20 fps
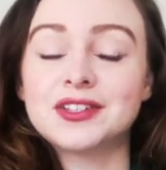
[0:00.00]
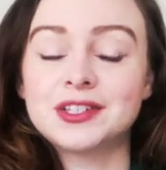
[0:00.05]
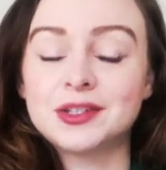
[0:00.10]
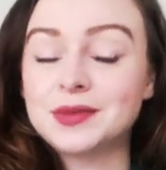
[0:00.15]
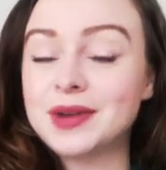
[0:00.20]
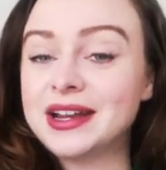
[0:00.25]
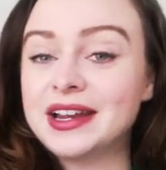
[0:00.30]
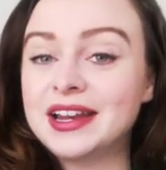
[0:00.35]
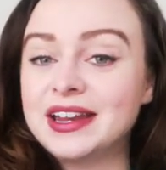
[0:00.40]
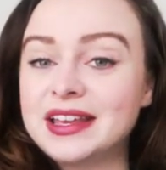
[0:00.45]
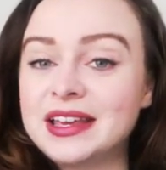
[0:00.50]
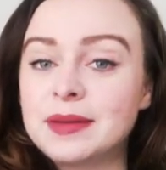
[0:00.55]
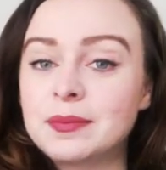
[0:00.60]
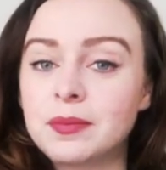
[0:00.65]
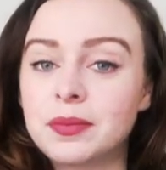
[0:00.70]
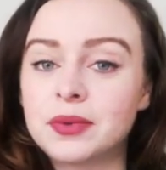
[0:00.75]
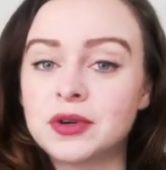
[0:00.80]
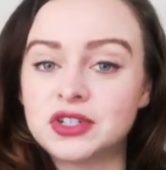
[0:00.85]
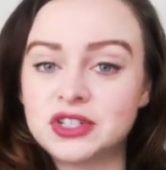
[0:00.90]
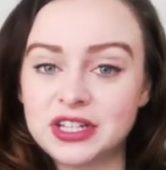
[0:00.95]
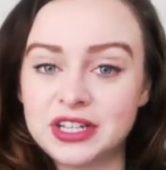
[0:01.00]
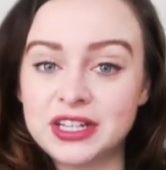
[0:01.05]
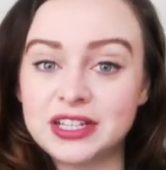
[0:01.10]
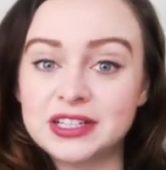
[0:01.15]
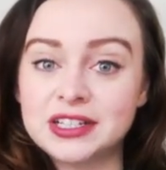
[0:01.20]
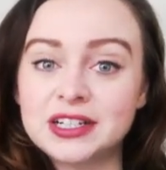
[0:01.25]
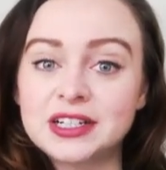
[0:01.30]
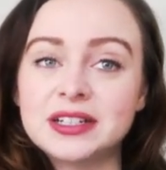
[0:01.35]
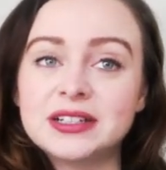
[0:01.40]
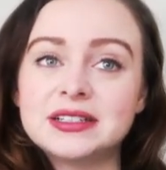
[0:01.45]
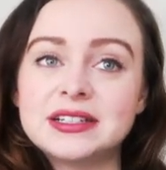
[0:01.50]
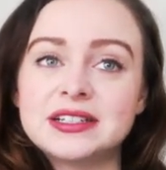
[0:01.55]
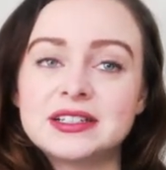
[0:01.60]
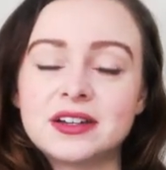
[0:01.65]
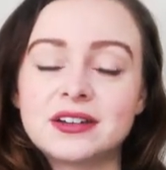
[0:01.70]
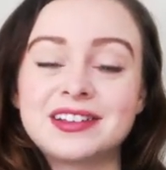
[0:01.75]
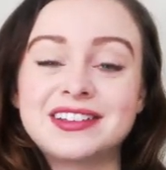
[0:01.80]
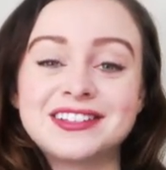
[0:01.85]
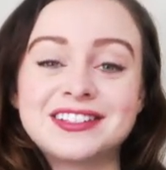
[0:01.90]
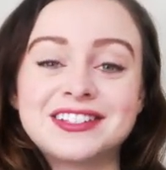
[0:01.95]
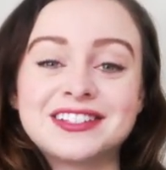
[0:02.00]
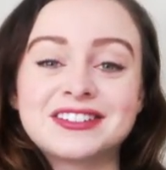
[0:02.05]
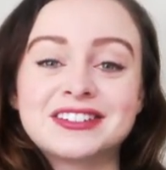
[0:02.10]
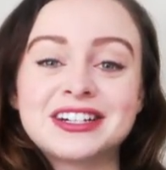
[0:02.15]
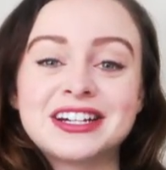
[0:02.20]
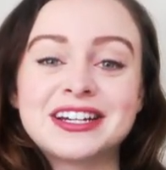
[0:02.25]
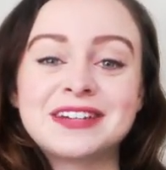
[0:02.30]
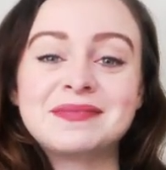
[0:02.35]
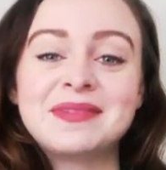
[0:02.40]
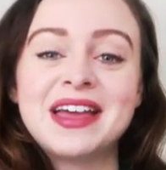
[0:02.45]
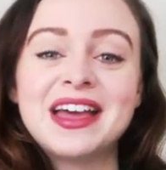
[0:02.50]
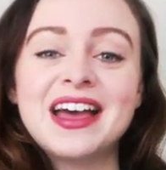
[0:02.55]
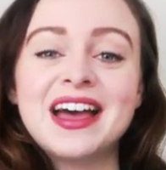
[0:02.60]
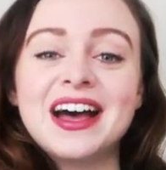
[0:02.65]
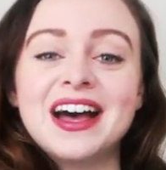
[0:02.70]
Serenity in particular, at least on Instagram,